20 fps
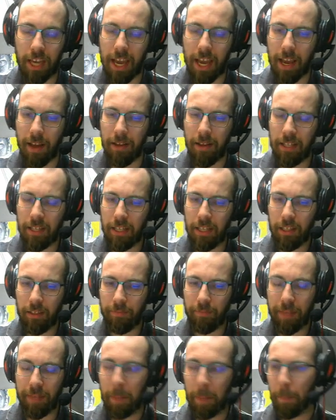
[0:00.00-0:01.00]
But yeah,
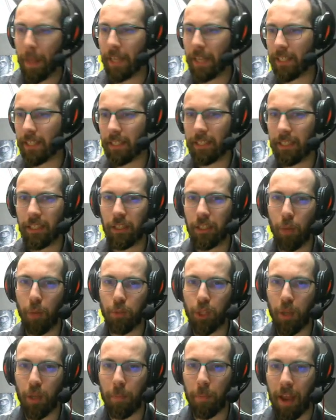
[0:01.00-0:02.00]
that basically
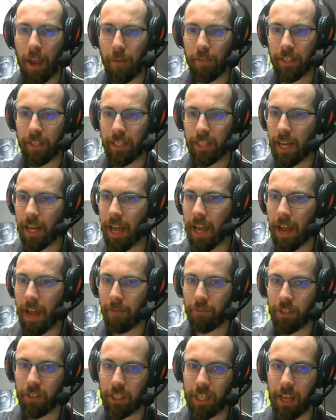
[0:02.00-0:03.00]
sums up everything
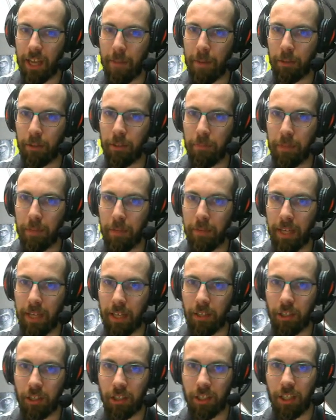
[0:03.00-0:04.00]
I have to say about the
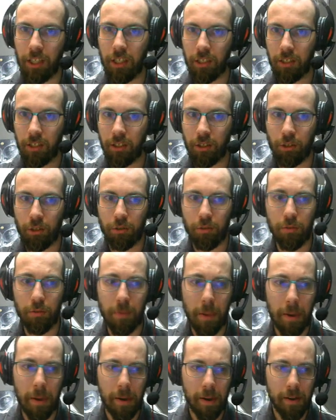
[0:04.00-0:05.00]
BBL Season
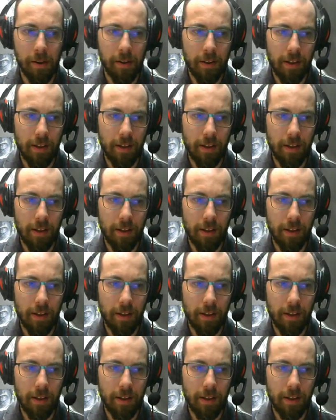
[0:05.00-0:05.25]
2.